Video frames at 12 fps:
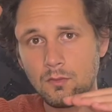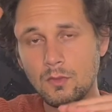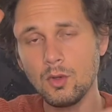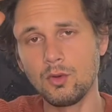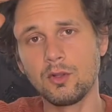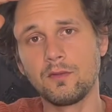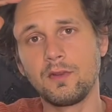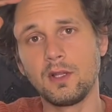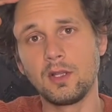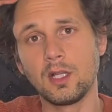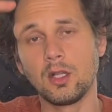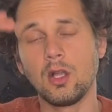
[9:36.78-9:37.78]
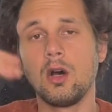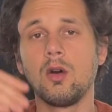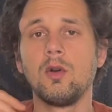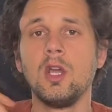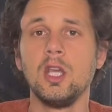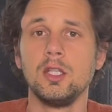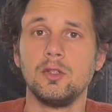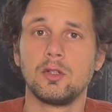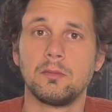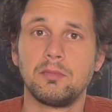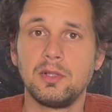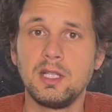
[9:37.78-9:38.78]
or you're feeling low, you
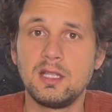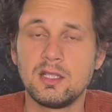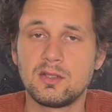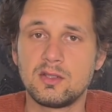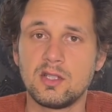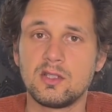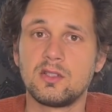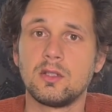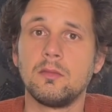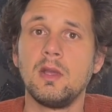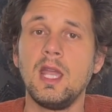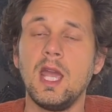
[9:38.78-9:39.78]
complete this system